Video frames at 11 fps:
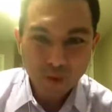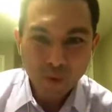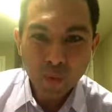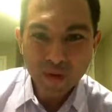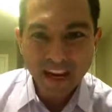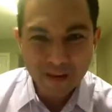
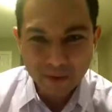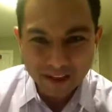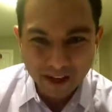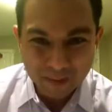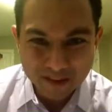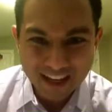where then it
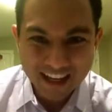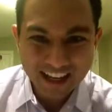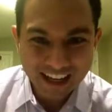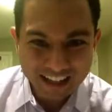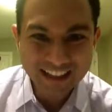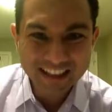becomes
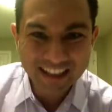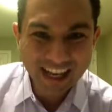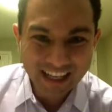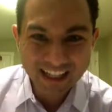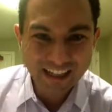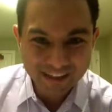a
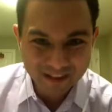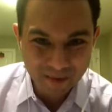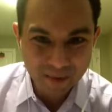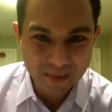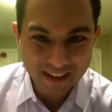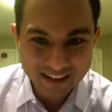sustaining customer
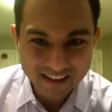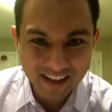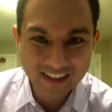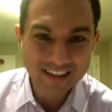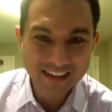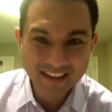base, a
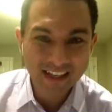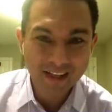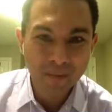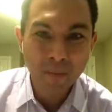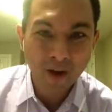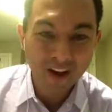sustainable
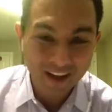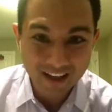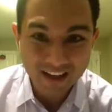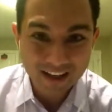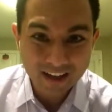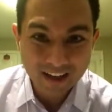market.
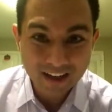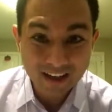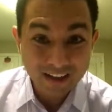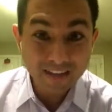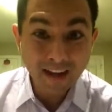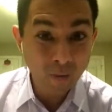
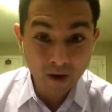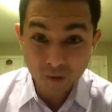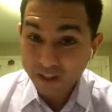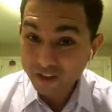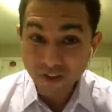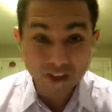They want to
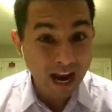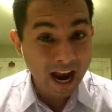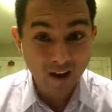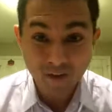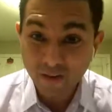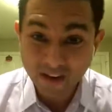reach their
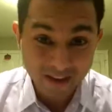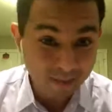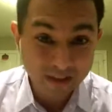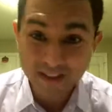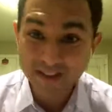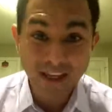diehard fans
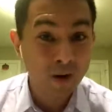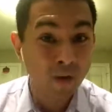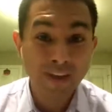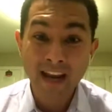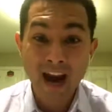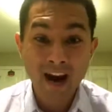because they know the
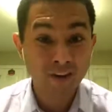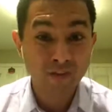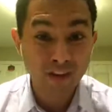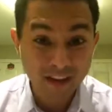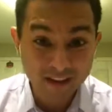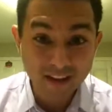diehard
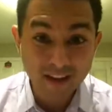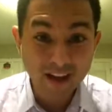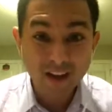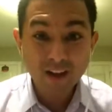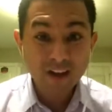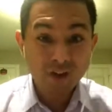fans
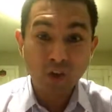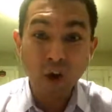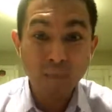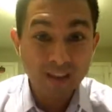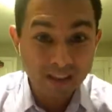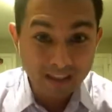show up
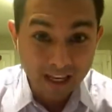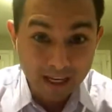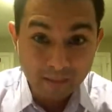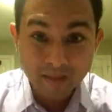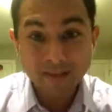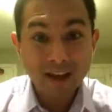to the
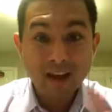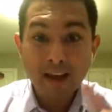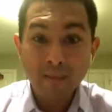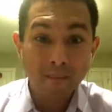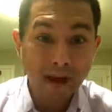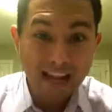games,
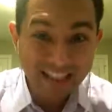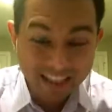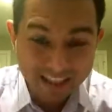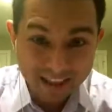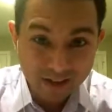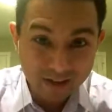buy
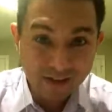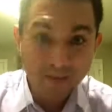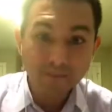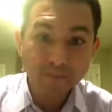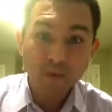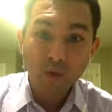tickets,
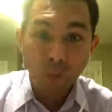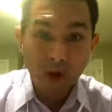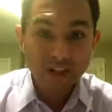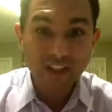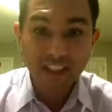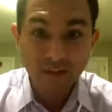
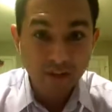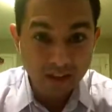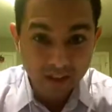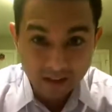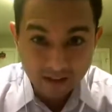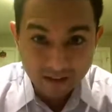watch
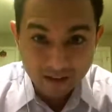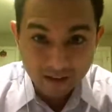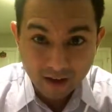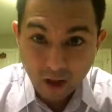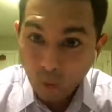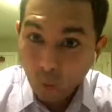TV,
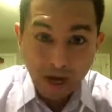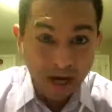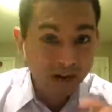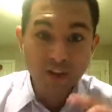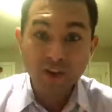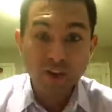wear
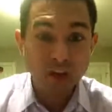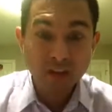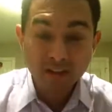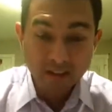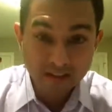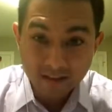the
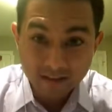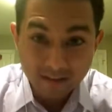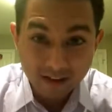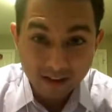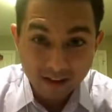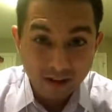jerseys,
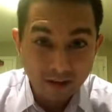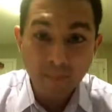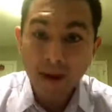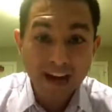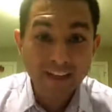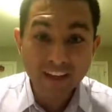
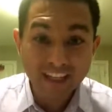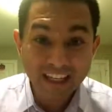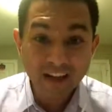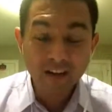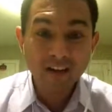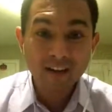buy the
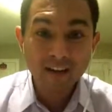gear.